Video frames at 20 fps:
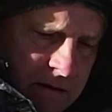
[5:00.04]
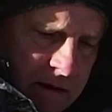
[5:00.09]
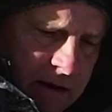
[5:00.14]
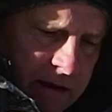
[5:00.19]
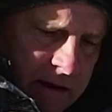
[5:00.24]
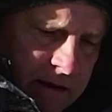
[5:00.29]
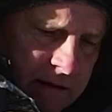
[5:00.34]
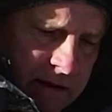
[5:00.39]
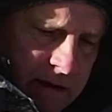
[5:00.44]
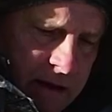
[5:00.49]

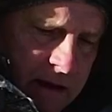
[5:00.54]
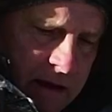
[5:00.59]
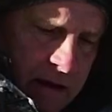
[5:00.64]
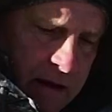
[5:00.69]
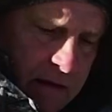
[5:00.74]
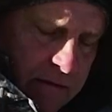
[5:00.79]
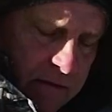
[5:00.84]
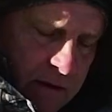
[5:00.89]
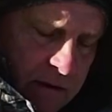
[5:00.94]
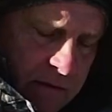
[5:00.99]
like to
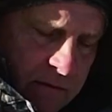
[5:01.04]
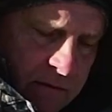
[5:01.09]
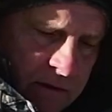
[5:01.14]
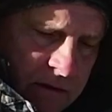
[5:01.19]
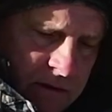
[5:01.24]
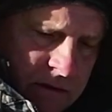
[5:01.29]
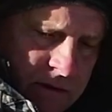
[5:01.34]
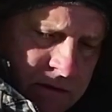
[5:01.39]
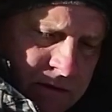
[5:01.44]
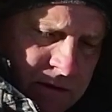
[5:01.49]
have
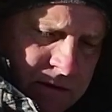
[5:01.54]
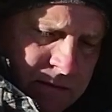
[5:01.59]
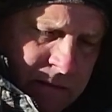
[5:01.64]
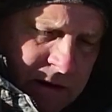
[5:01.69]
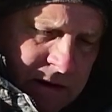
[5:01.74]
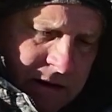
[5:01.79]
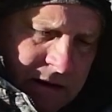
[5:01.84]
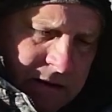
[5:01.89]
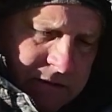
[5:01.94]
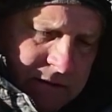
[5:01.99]
with
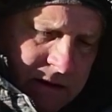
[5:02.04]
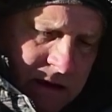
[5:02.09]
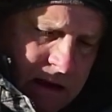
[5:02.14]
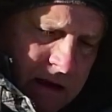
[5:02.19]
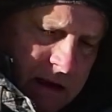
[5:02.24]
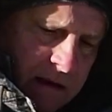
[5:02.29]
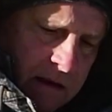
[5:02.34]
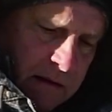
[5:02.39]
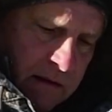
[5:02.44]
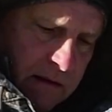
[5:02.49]
my left
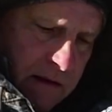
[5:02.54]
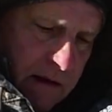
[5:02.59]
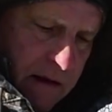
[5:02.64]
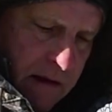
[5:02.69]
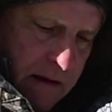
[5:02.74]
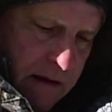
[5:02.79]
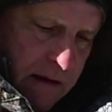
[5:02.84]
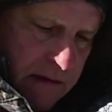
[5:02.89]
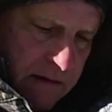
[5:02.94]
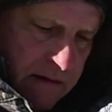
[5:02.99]
hand.
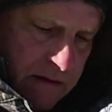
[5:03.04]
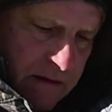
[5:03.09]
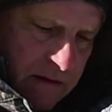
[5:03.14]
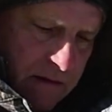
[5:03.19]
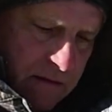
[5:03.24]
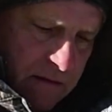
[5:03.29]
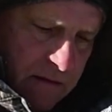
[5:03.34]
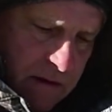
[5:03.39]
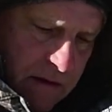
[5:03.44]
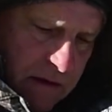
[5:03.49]

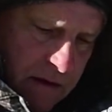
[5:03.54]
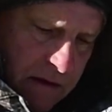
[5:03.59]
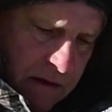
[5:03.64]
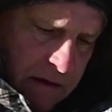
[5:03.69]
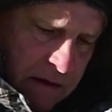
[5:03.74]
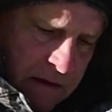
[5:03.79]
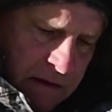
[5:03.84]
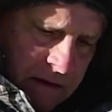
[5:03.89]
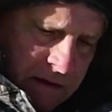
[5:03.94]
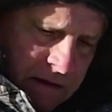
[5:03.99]
So
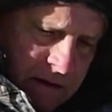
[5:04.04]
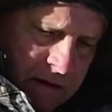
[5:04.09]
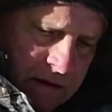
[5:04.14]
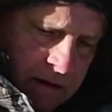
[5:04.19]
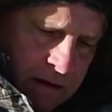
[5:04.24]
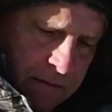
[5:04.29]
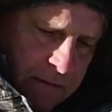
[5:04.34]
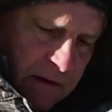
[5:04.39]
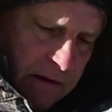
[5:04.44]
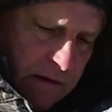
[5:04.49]

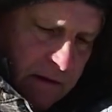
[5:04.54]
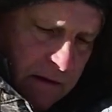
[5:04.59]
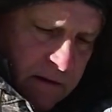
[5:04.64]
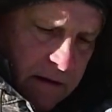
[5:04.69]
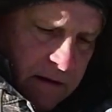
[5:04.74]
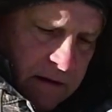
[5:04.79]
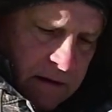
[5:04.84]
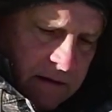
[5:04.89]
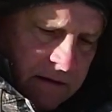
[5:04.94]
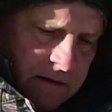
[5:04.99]
I've been
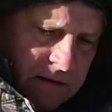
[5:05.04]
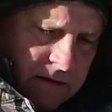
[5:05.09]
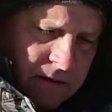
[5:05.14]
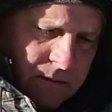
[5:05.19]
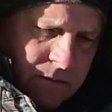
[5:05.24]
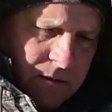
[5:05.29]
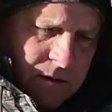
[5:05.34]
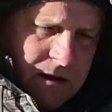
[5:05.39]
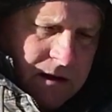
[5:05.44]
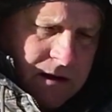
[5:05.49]
turning it
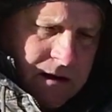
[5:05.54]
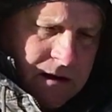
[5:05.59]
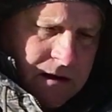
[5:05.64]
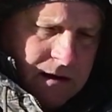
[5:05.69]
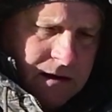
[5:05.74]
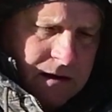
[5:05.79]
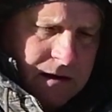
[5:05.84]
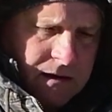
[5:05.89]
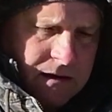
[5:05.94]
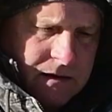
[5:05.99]
this way.